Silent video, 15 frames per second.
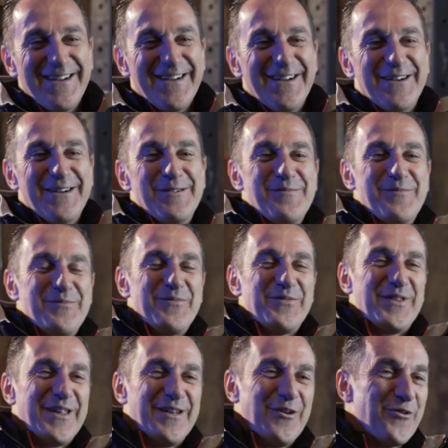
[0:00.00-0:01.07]

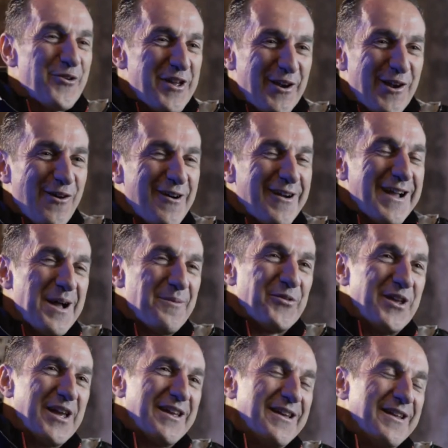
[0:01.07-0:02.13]
uh, all year long, I'm
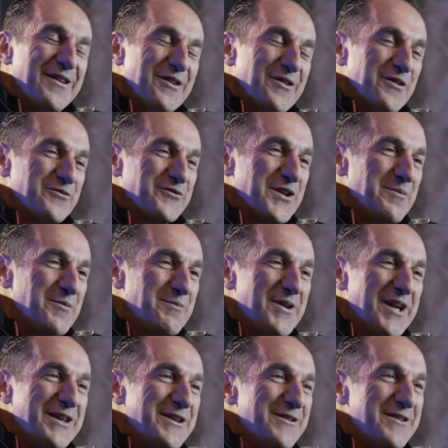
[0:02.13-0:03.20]
thinking of coming
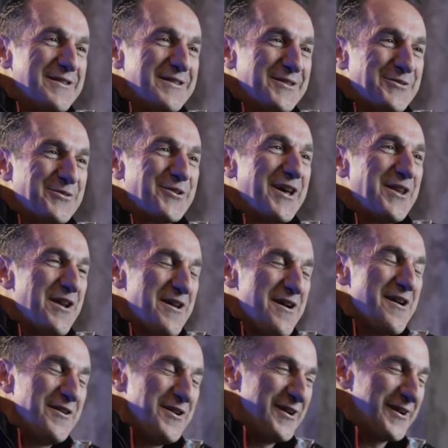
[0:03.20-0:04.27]
back here to get an, an